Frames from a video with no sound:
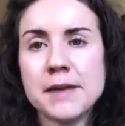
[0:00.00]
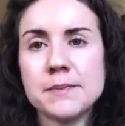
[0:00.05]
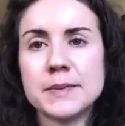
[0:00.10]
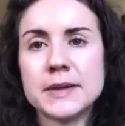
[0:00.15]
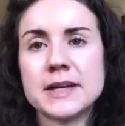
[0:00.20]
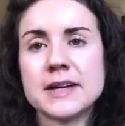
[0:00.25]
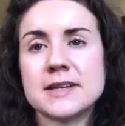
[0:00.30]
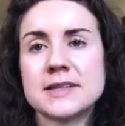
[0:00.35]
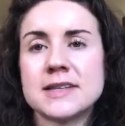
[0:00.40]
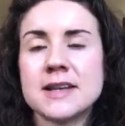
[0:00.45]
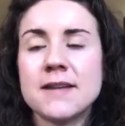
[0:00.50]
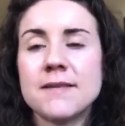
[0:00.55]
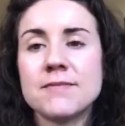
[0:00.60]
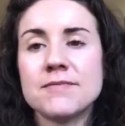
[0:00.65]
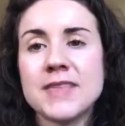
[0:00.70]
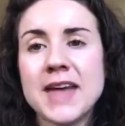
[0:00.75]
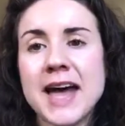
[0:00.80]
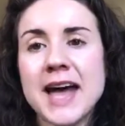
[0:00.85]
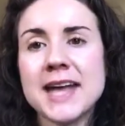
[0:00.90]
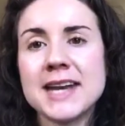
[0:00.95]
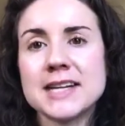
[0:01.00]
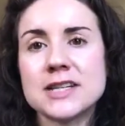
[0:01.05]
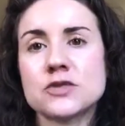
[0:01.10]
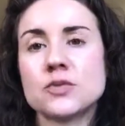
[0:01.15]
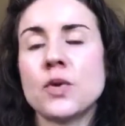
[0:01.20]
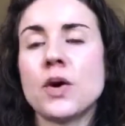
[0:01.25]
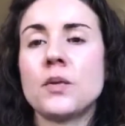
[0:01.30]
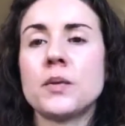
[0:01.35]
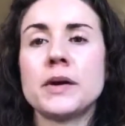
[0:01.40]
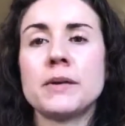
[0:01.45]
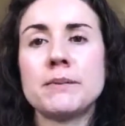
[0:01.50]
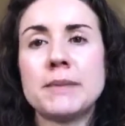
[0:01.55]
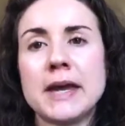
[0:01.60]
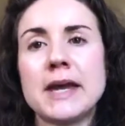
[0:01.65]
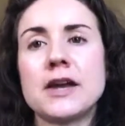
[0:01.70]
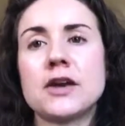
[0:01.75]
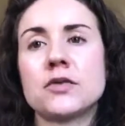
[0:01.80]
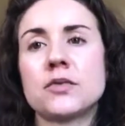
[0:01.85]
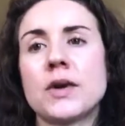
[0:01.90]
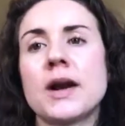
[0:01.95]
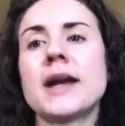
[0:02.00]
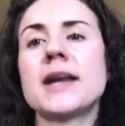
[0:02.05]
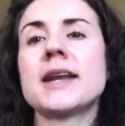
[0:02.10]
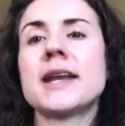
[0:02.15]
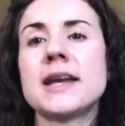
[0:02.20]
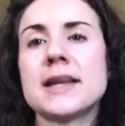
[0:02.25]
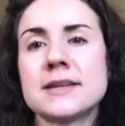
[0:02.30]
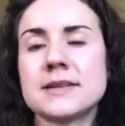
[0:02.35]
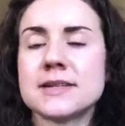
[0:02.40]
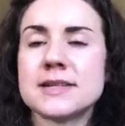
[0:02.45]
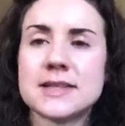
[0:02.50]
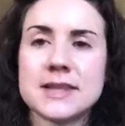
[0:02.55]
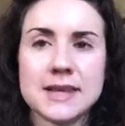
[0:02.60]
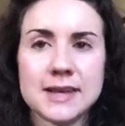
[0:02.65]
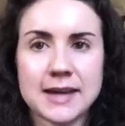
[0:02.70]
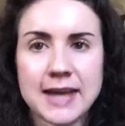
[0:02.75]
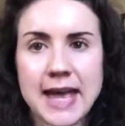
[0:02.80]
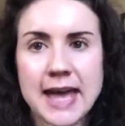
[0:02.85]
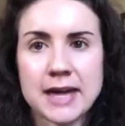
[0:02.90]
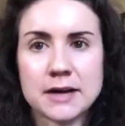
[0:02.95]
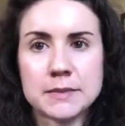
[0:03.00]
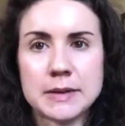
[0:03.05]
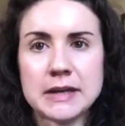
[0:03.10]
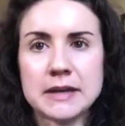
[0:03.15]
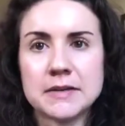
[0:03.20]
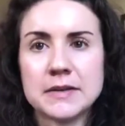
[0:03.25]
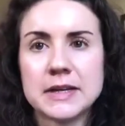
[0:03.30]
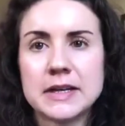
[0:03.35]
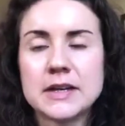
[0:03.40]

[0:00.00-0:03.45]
because that is what we bake right into the Academy.